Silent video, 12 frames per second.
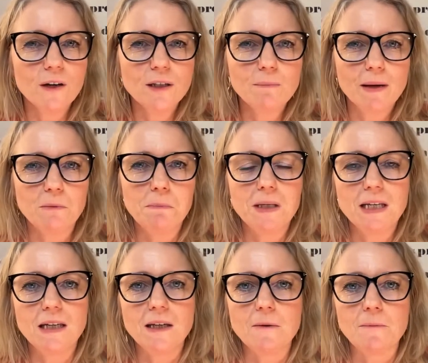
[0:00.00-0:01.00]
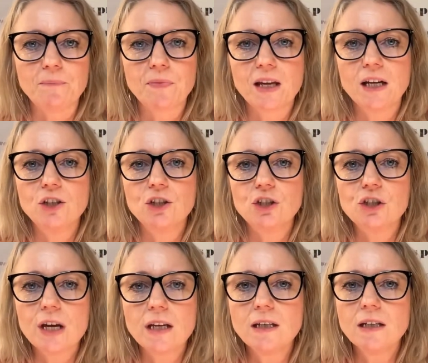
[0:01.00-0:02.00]
it might be,
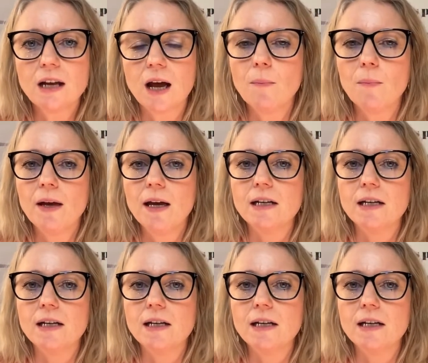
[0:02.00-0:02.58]
check it up